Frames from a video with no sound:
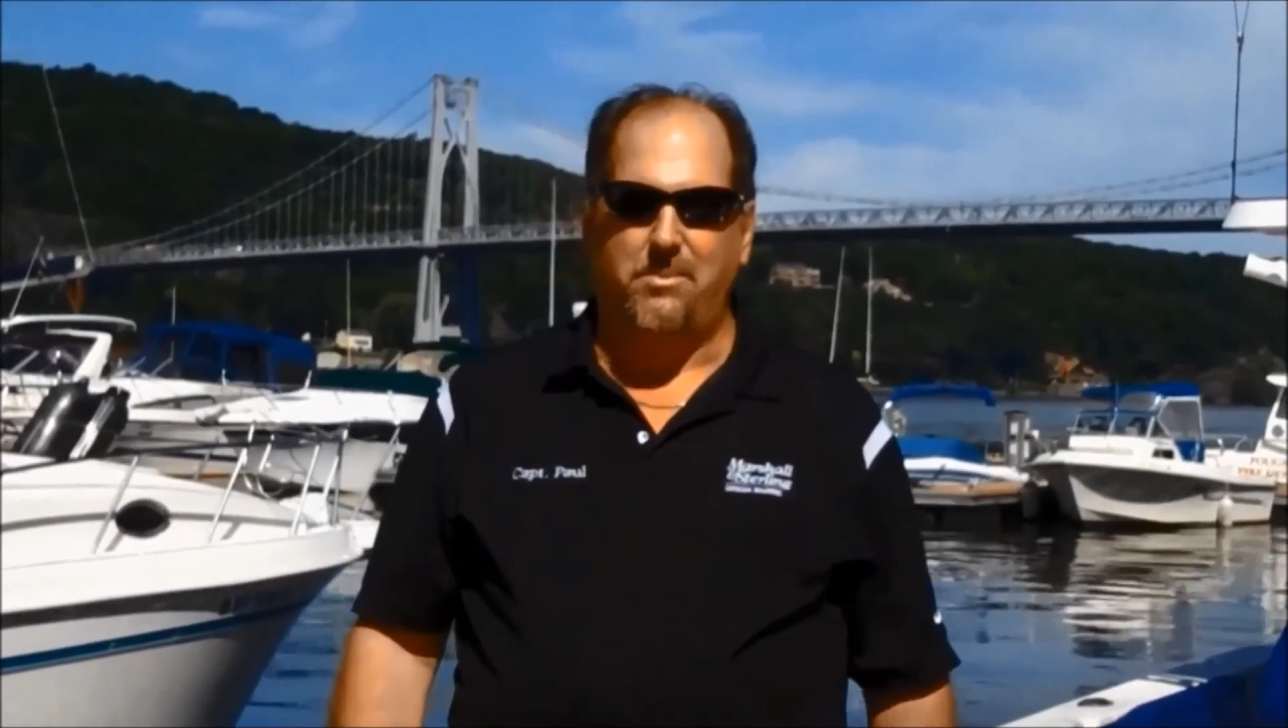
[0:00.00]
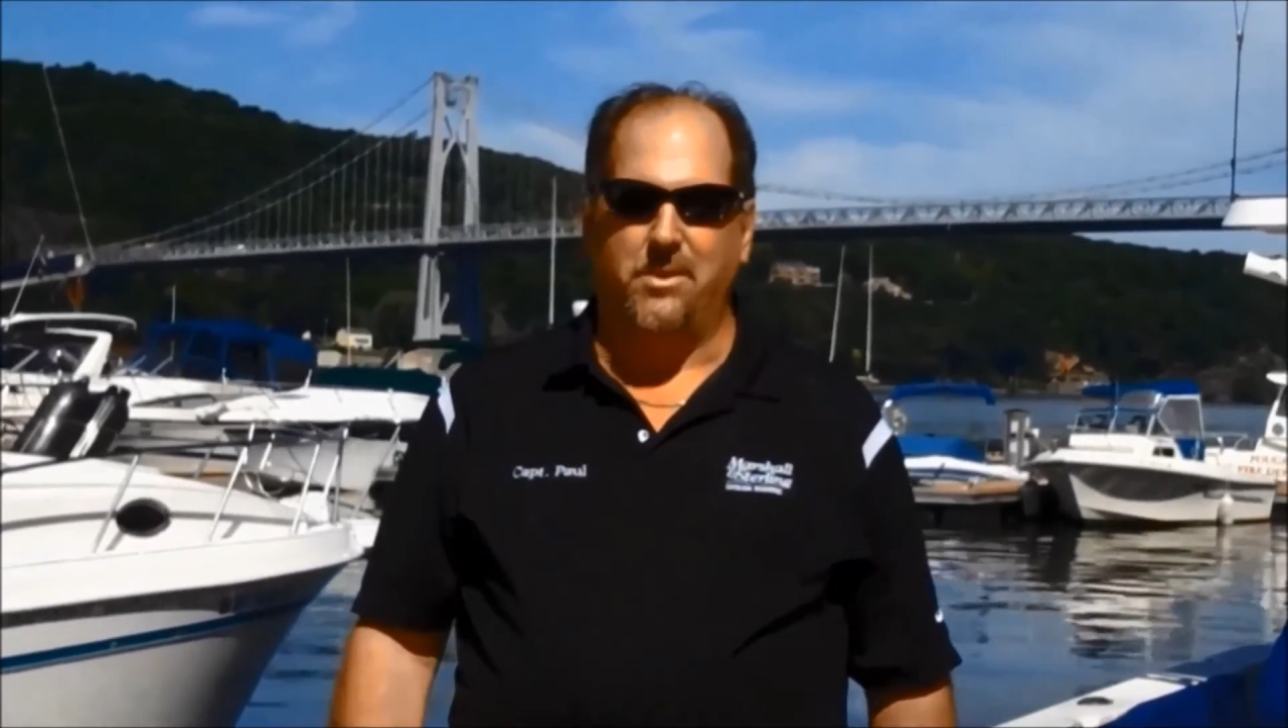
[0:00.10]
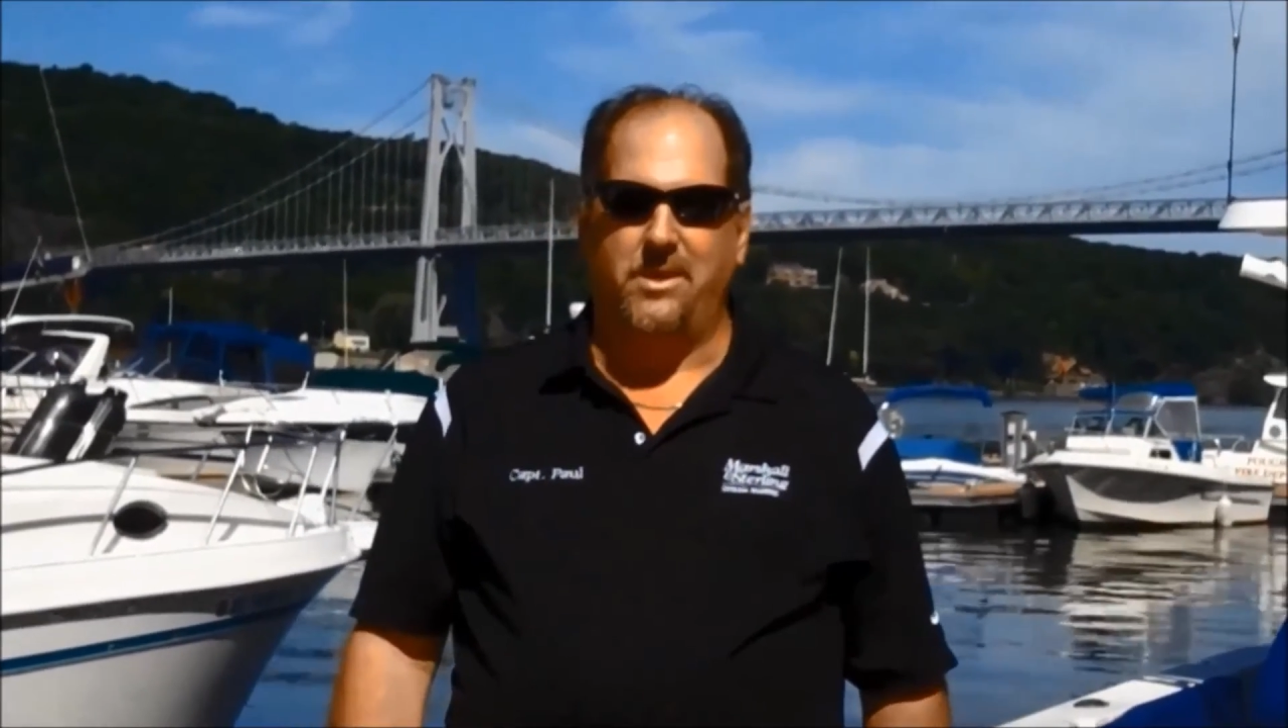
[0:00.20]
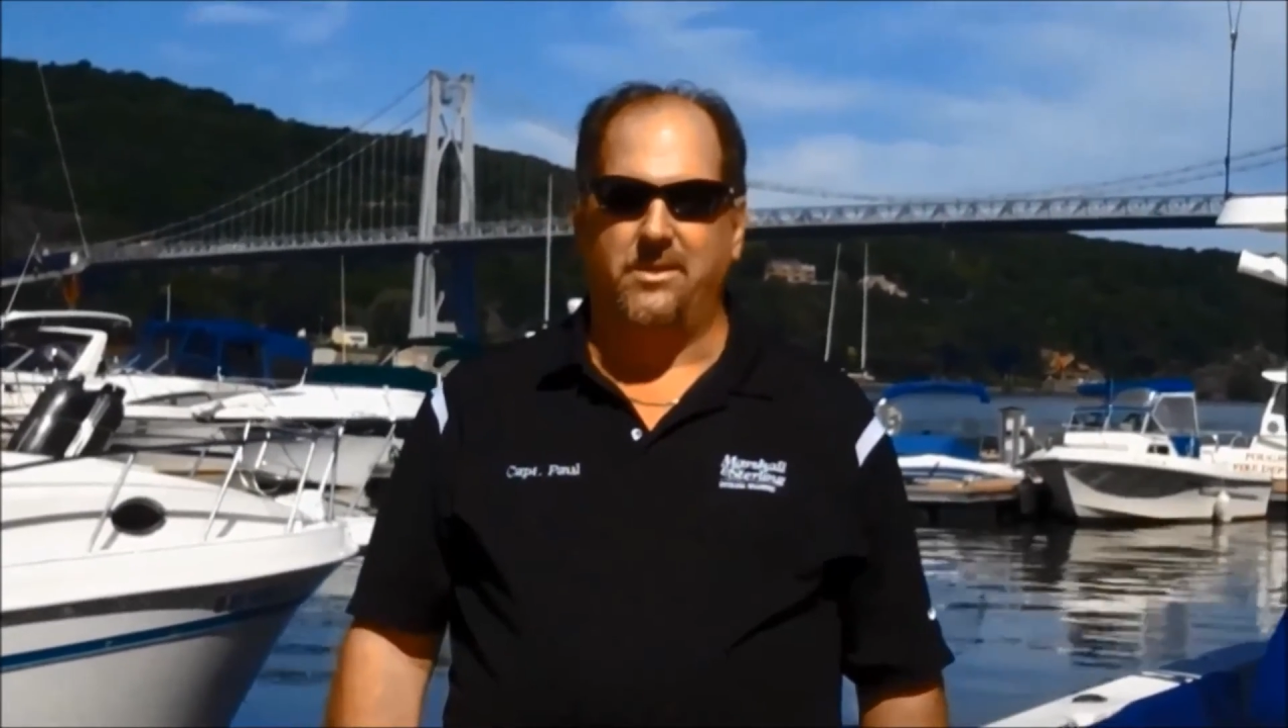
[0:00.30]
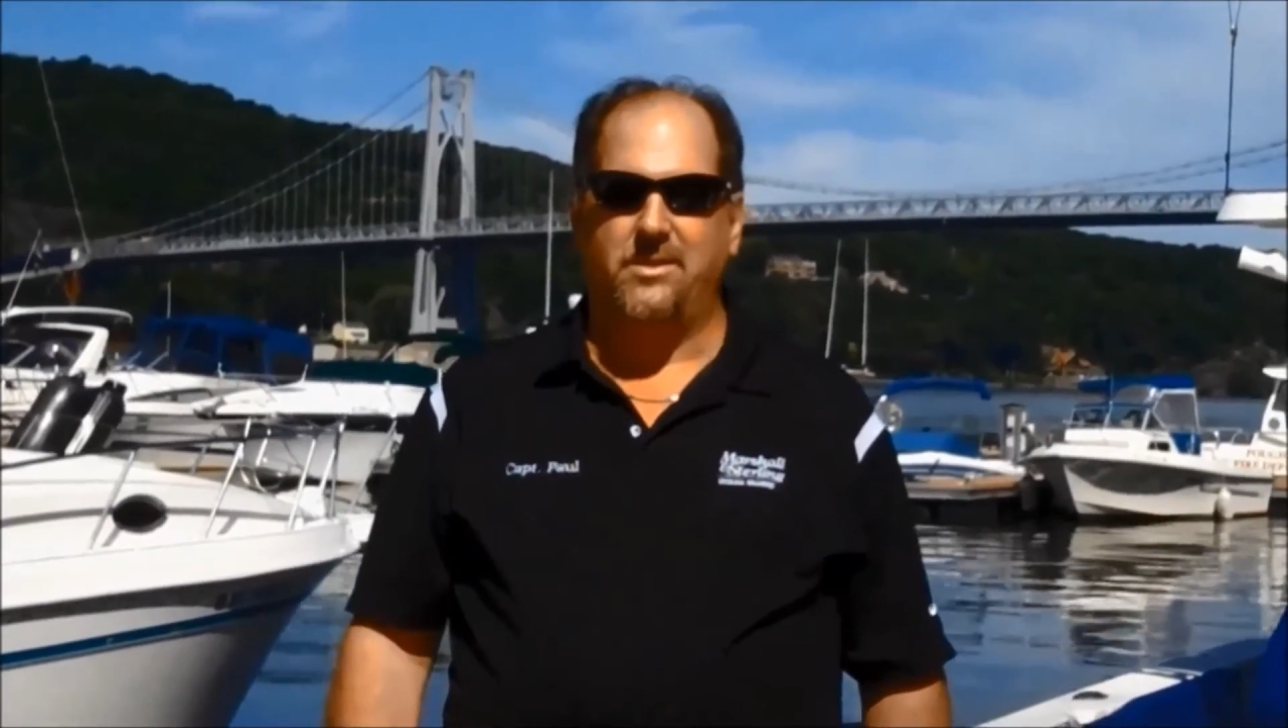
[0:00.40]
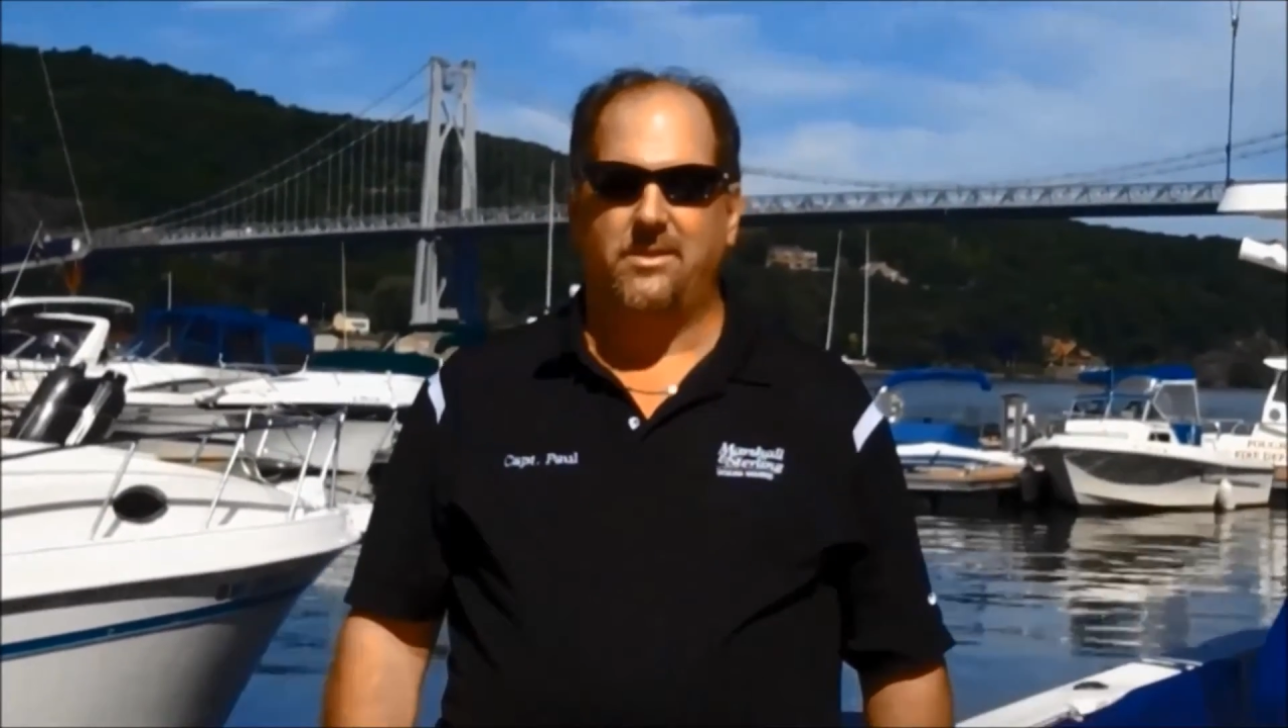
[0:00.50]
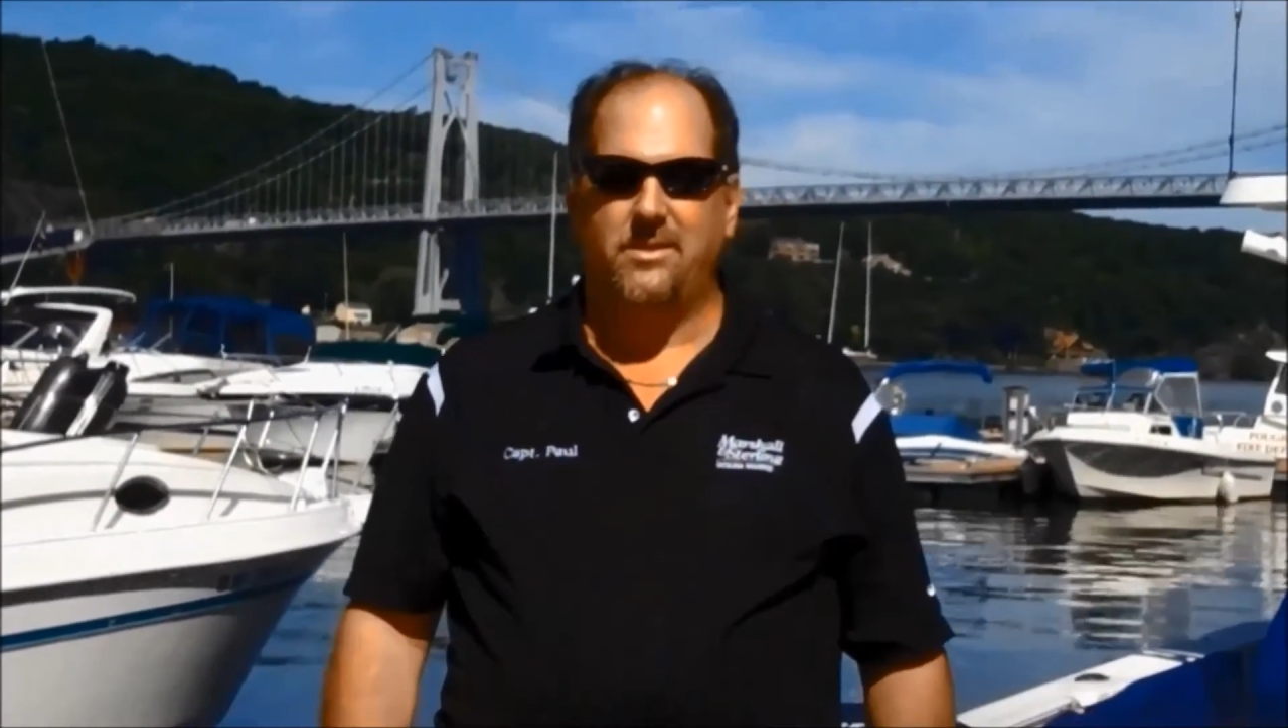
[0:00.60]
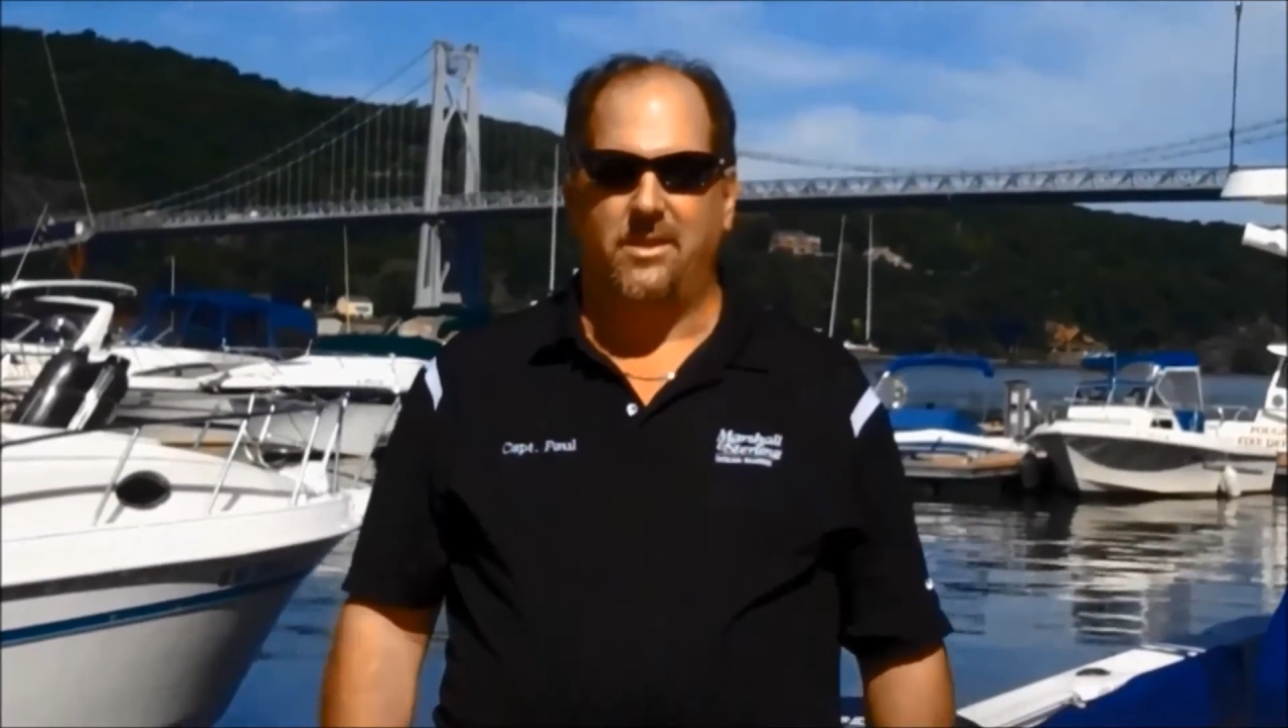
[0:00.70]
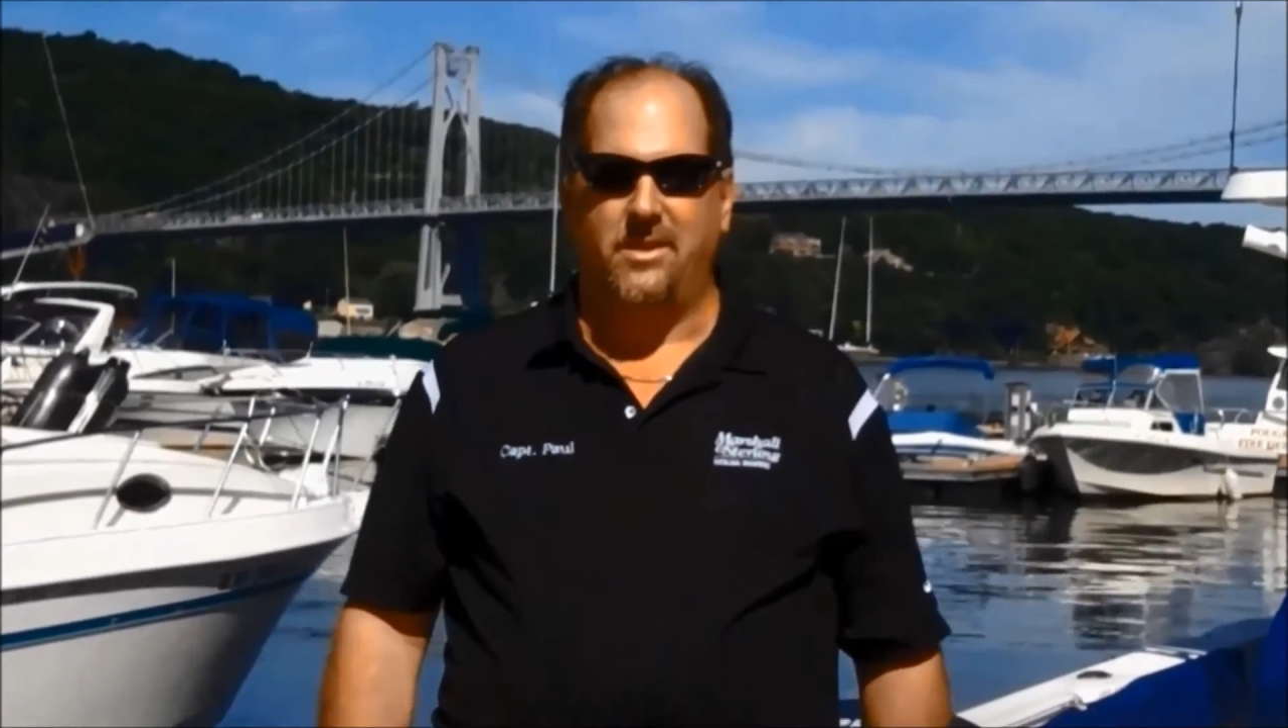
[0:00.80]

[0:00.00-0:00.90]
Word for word: operator